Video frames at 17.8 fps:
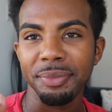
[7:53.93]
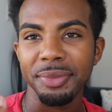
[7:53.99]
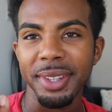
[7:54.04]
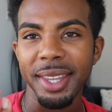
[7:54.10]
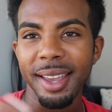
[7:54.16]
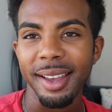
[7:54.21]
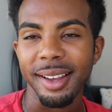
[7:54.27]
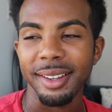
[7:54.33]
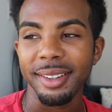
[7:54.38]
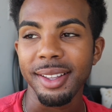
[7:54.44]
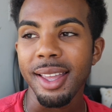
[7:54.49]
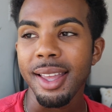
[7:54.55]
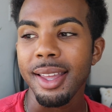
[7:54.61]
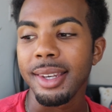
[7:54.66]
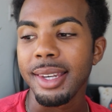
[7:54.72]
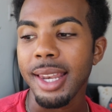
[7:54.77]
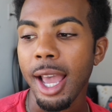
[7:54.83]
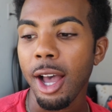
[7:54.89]
yeah,
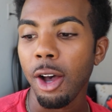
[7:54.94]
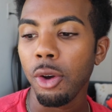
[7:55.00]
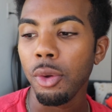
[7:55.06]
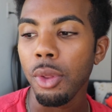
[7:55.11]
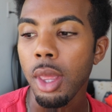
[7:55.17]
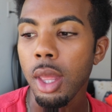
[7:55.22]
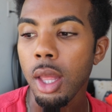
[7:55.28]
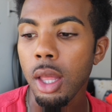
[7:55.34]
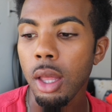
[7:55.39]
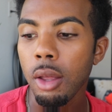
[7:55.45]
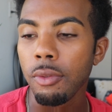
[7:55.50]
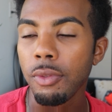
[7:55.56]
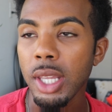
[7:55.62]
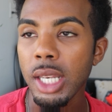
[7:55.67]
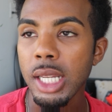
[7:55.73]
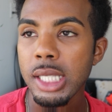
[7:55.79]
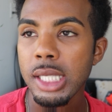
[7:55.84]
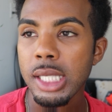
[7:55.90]
now
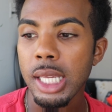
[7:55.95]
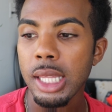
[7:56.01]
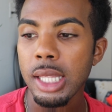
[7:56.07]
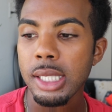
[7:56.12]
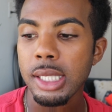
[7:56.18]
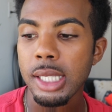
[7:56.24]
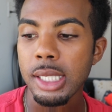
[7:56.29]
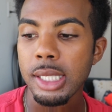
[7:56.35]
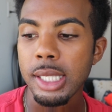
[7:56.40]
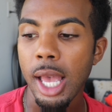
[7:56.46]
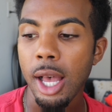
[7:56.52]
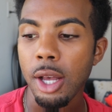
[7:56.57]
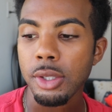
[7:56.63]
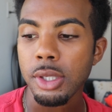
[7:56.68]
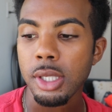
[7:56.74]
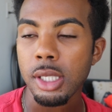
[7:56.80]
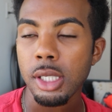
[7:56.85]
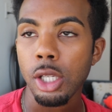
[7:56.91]
Venus in the 6th
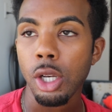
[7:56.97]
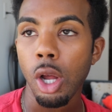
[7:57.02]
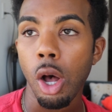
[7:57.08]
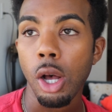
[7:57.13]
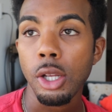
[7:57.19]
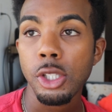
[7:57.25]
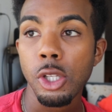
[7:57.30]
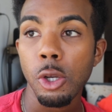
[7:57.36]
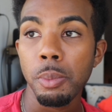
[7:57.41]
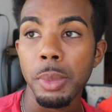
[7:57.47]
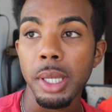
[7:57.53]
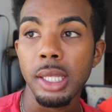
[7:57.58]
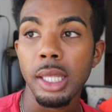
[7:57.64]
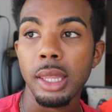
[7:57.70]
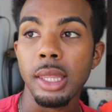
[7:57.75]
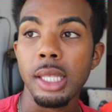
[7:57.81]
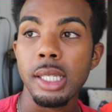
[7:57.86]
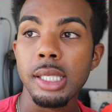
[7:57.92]
house, this could also mean
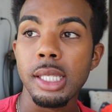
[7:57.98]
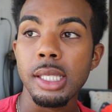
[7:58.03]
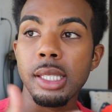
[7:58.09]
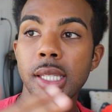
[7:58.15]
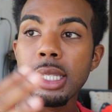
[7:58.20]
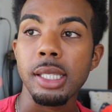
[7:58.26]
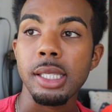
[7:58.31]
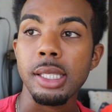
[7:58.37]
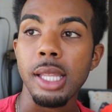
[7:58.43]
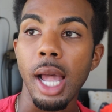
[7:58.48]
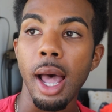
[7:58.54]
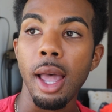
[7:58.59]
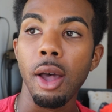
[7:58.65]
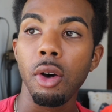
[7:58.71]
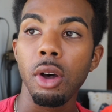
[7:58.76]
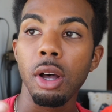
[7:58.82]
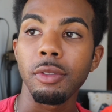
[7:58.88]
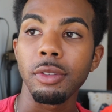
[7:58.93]
that this is the
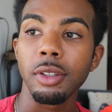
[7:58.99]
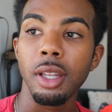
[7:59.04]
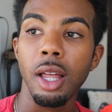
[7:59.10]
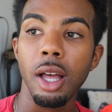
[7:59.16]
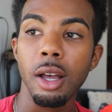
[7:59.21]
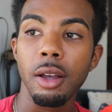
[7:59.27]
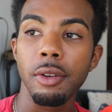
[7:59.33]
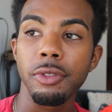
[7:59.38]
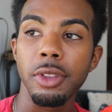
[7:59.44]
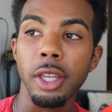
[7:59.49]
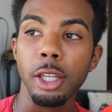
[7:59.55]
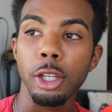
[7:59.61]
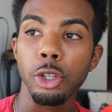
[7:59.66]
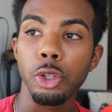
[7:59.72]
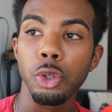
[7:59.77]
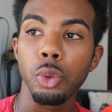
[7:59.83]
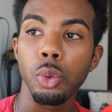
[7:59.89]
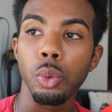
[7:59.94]
style of love
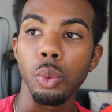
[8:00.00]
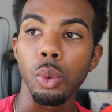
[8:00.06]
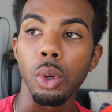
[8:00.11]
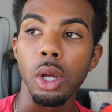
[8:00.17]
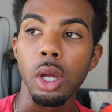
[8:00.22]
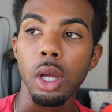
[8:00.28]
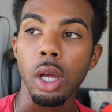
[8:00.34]
that you